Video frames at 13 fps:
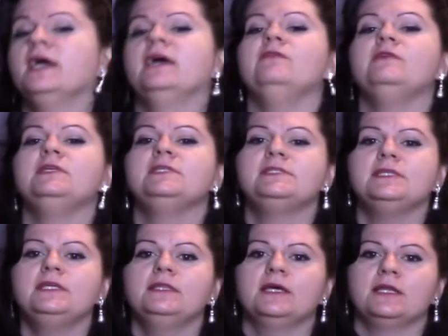And we've
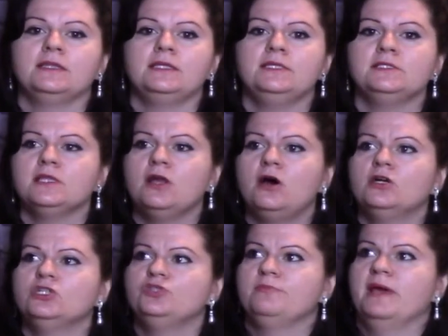seen that these
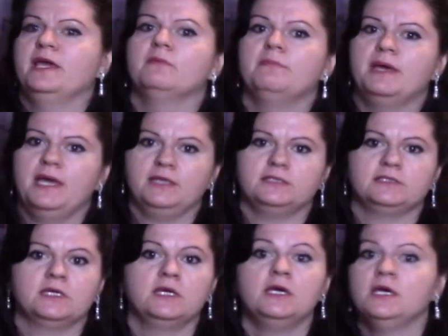large mega
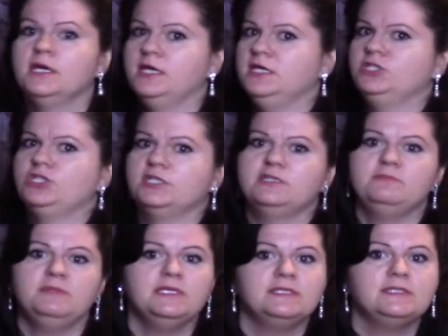banks,
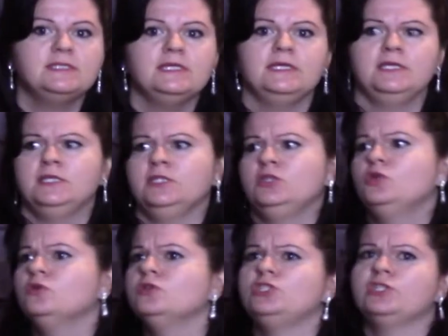HSBC,
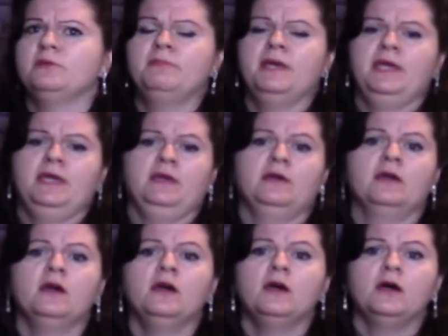Deutsche Bank,
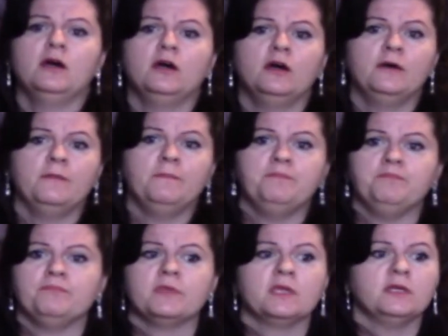
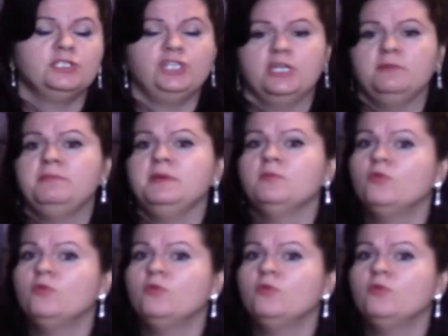JP